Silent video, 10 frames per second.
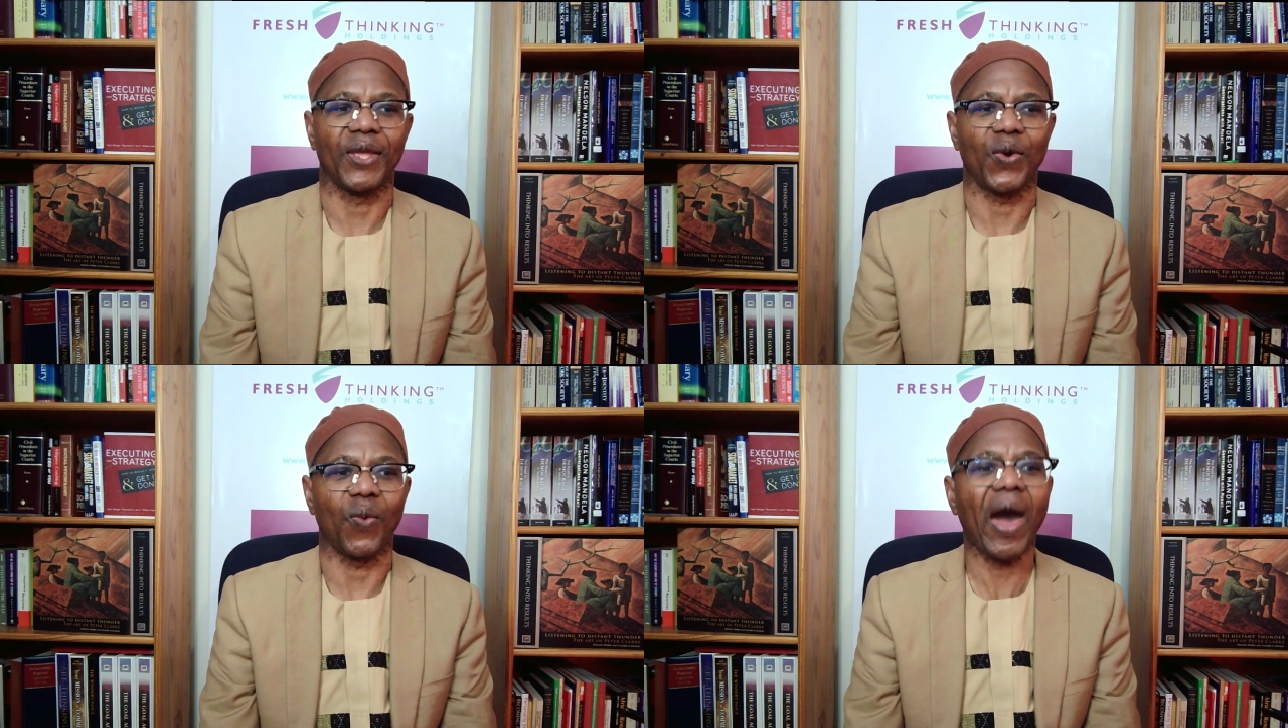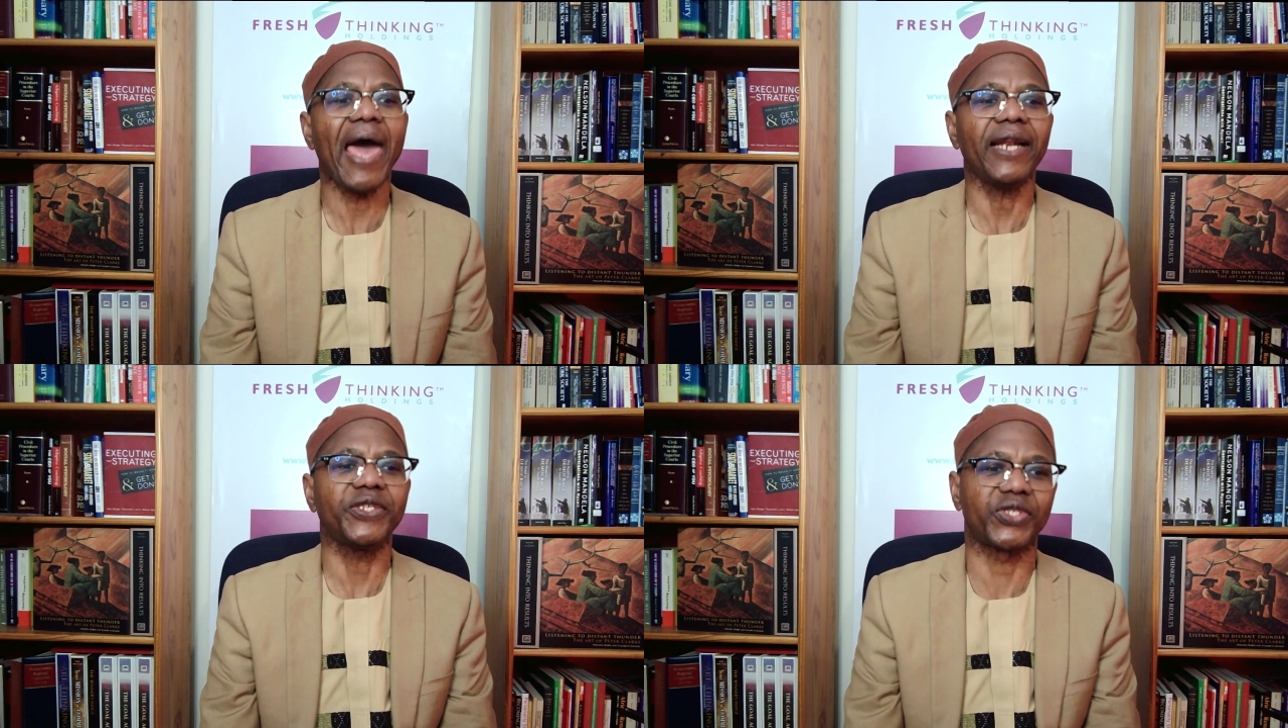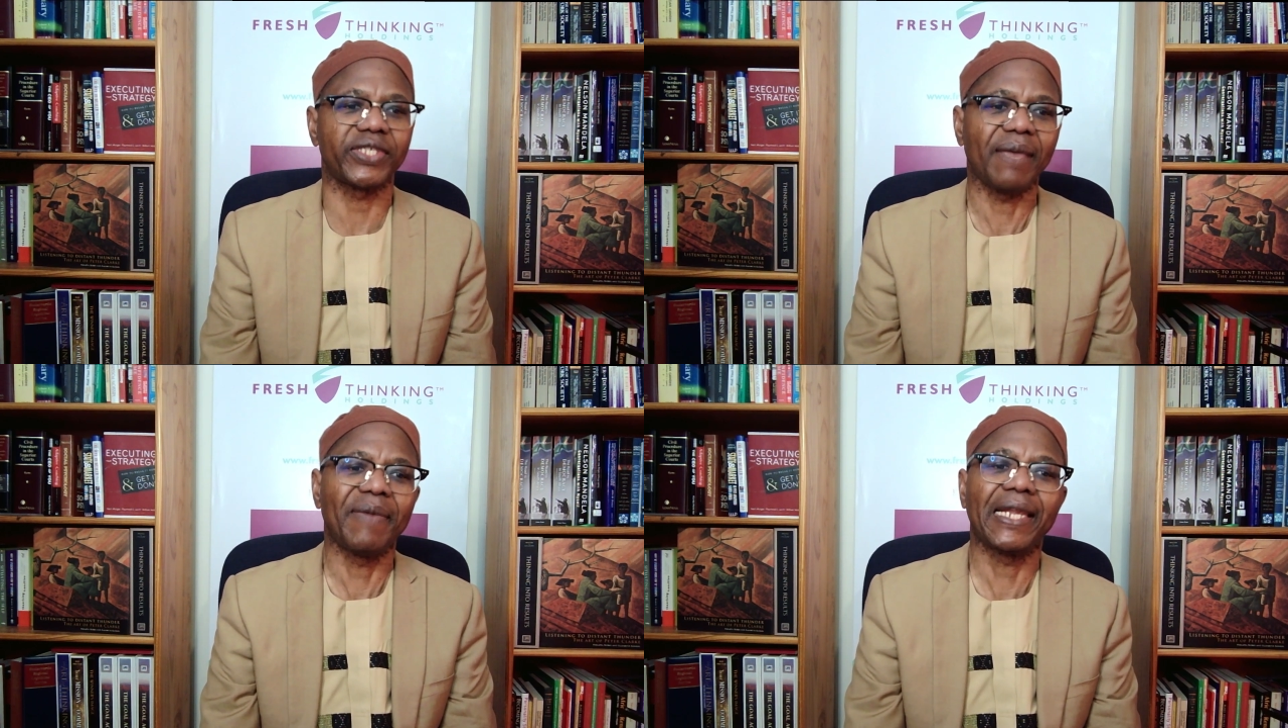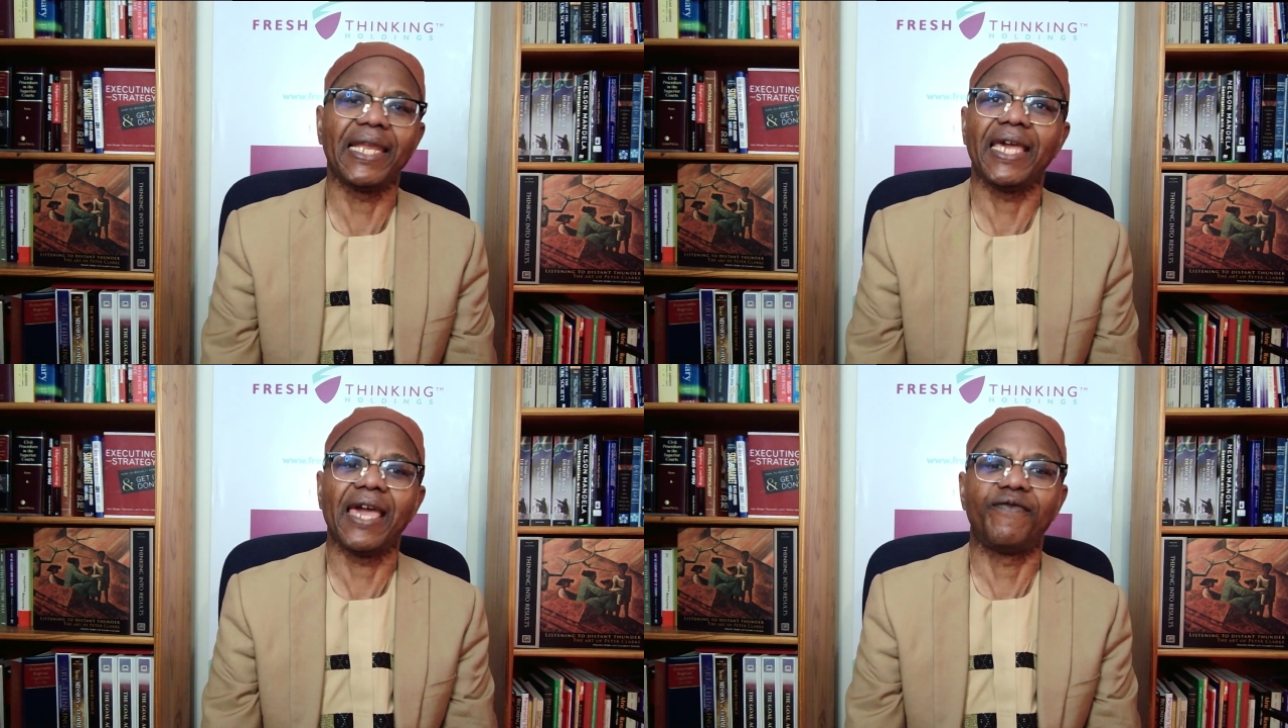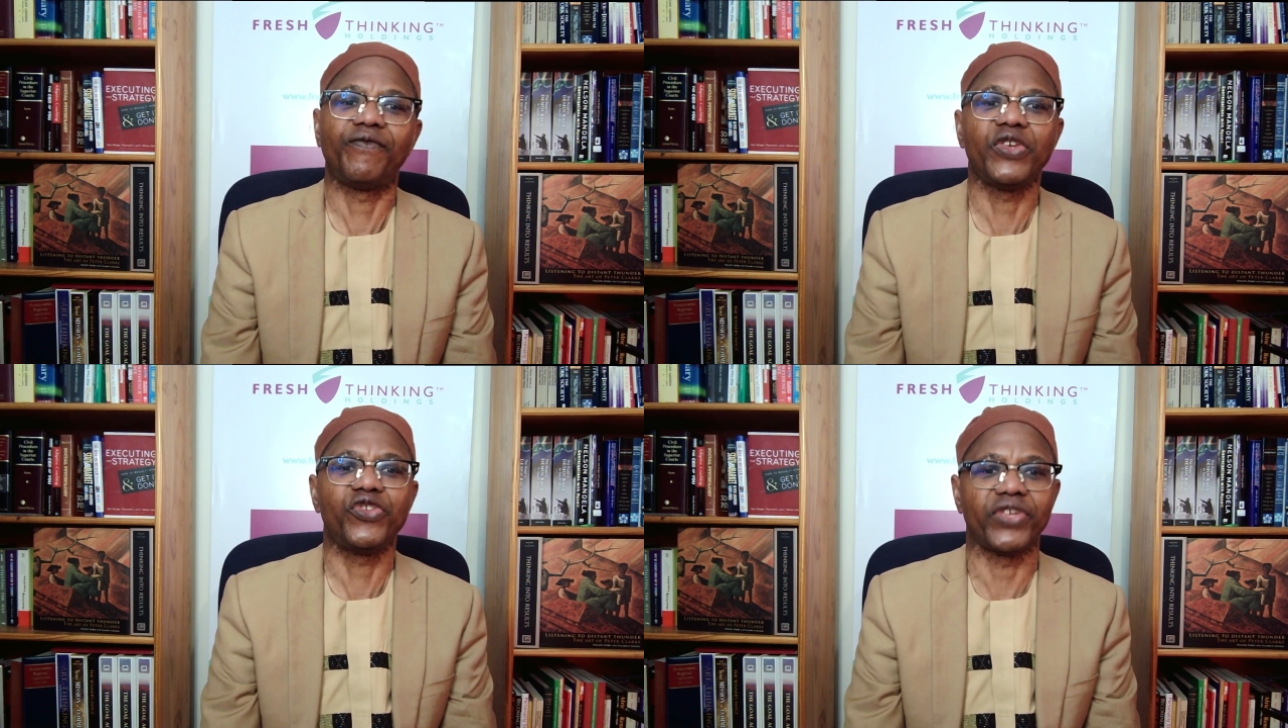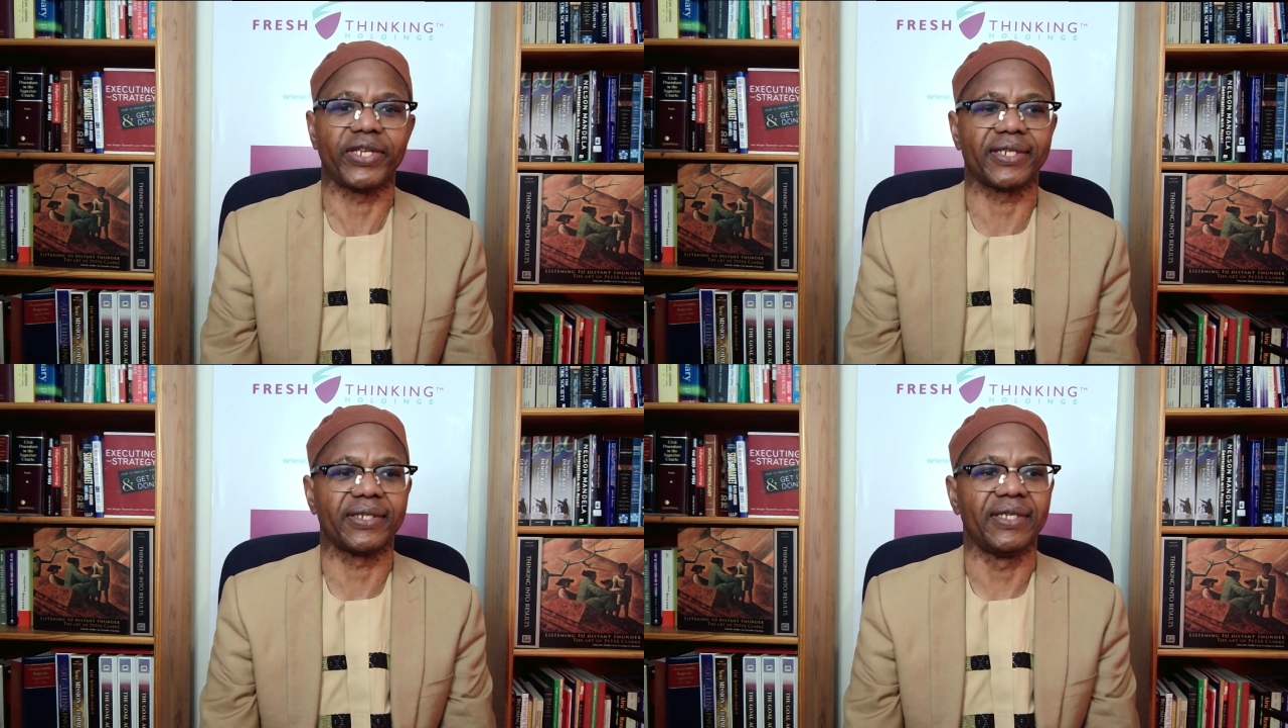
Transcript: while seemingly efficient,